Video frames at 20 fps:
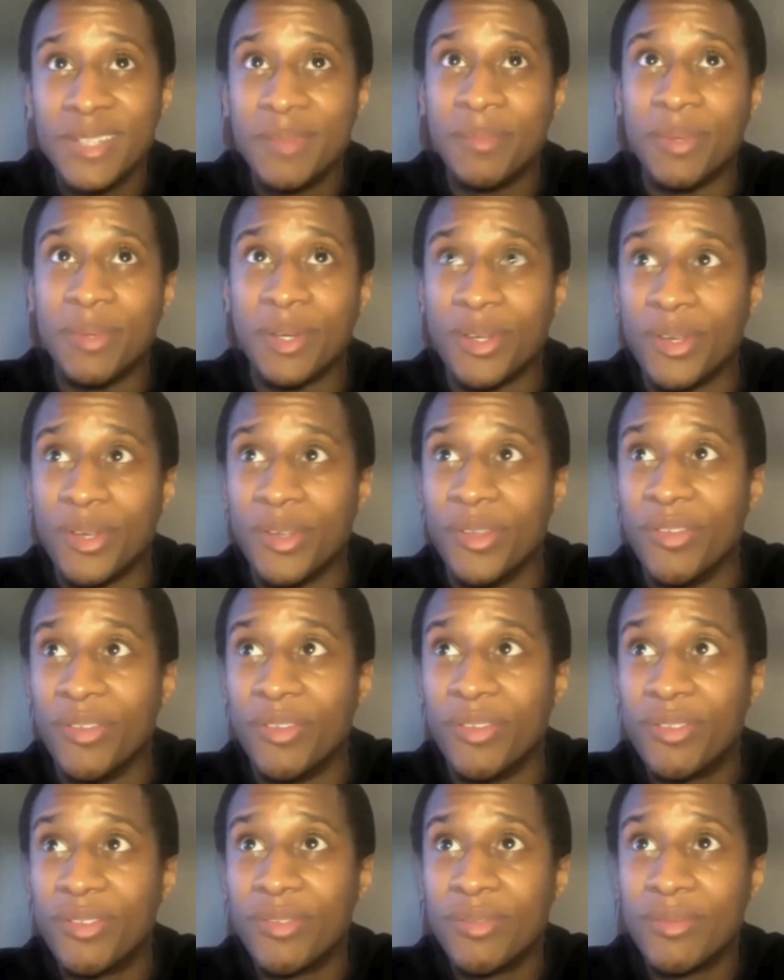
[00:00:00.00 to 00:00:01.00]

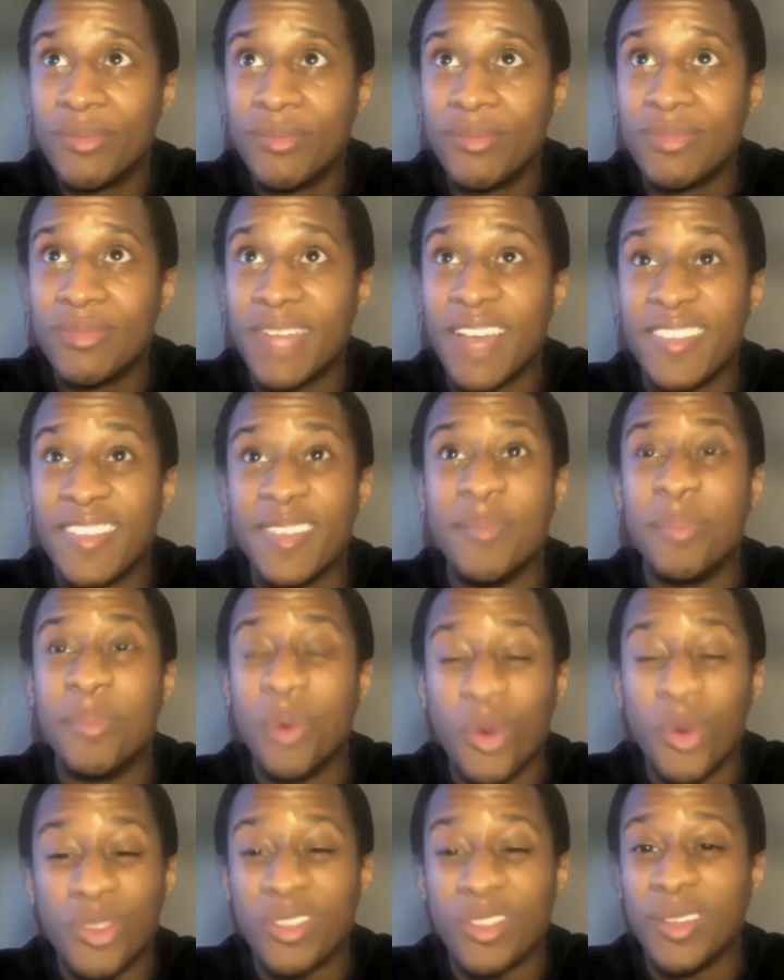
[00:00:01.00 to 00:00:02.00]
because that's
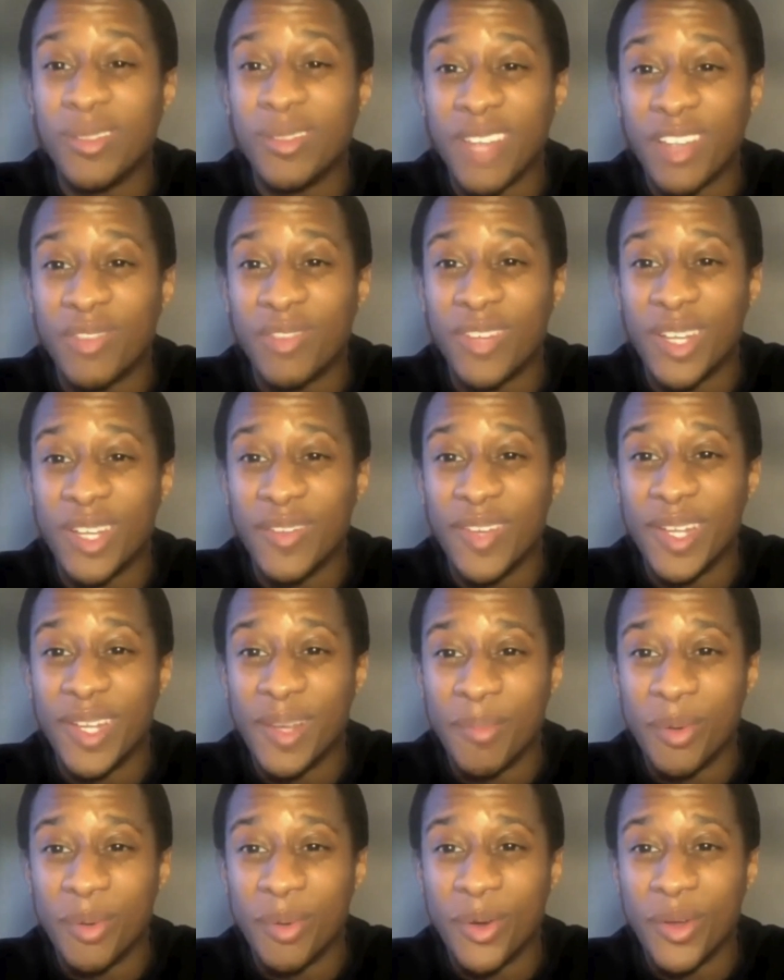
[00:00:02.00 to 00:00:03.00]
important, really, really
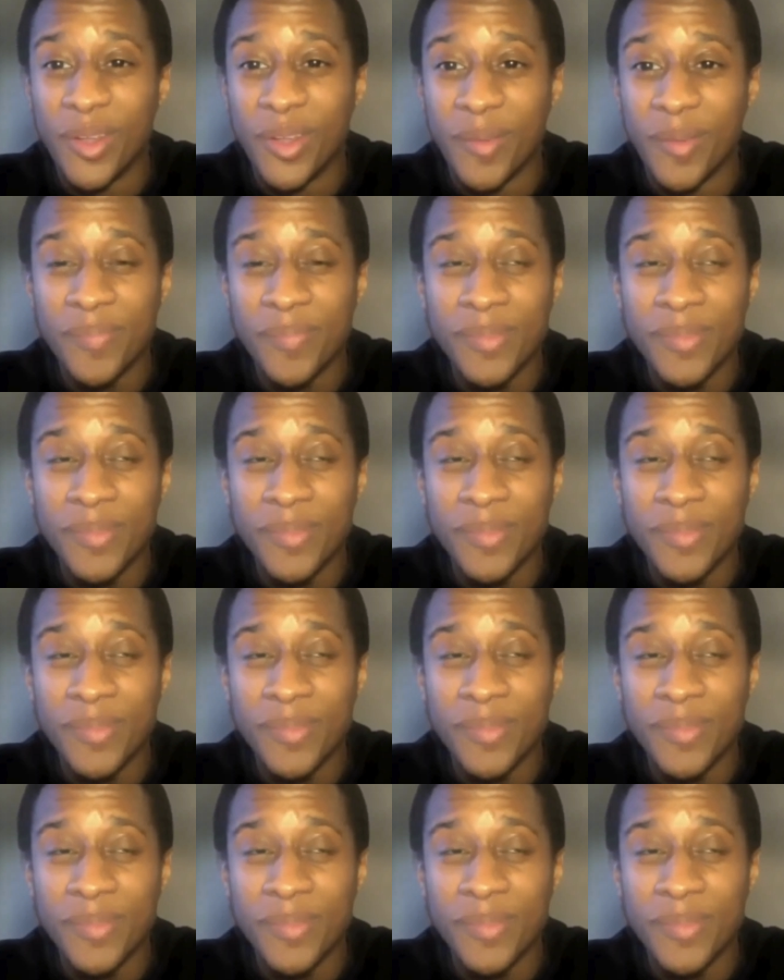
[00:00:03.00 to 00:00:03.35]
important.